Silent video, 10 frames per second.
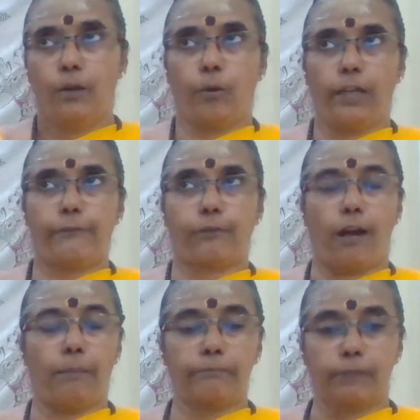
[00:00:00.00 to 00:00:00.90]
Only
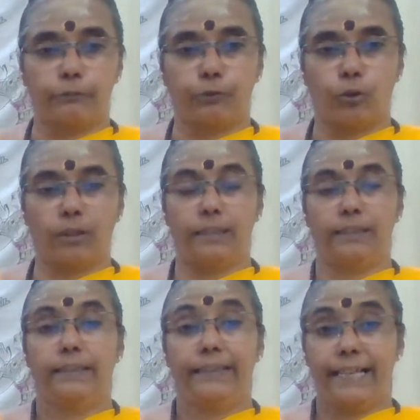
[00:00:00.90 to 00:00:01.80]
from the food
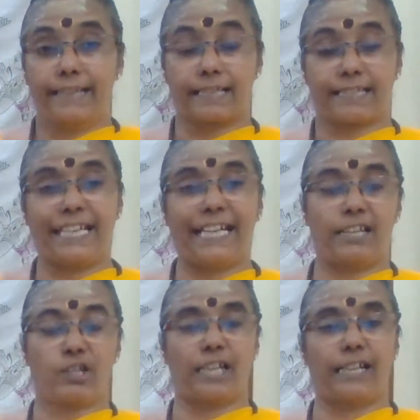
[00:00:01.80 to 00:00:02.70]
is the
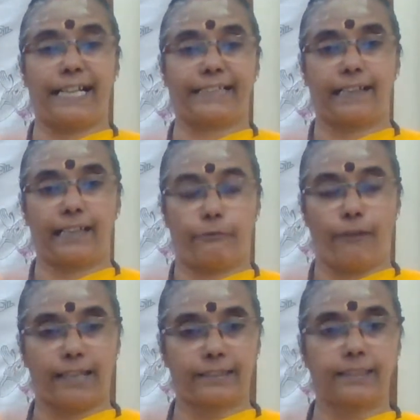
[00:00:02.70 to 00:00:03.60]
seed generated in the
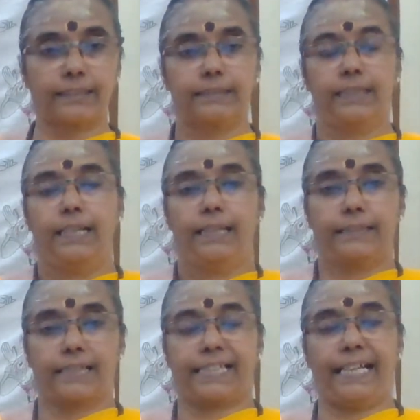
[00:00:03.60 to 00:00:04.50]
father.
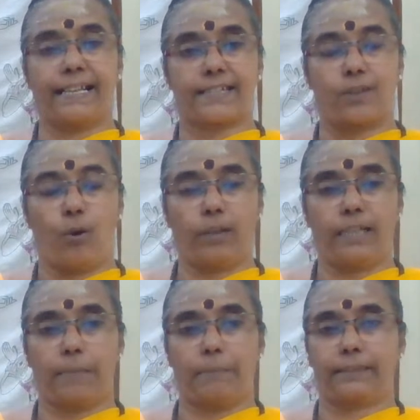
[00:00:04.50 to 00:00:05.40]
The seed is sown
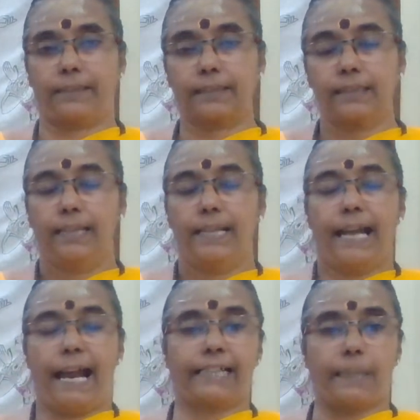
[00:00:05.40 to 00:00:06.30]
in the mother,
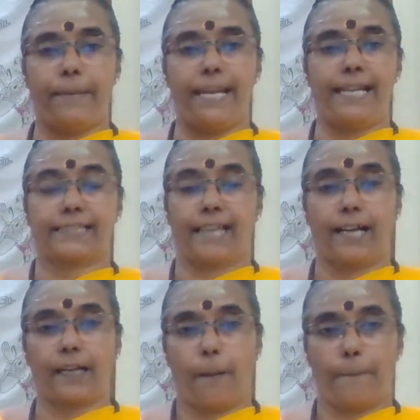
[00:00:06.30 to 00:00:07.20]
and the beings
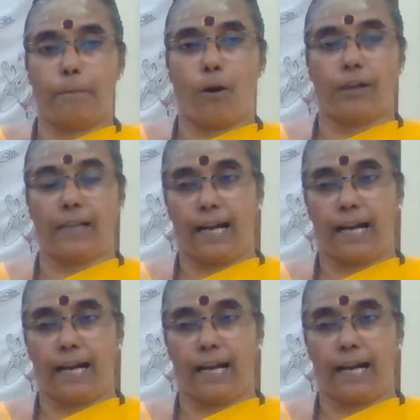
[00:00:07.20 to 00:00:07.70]
are born.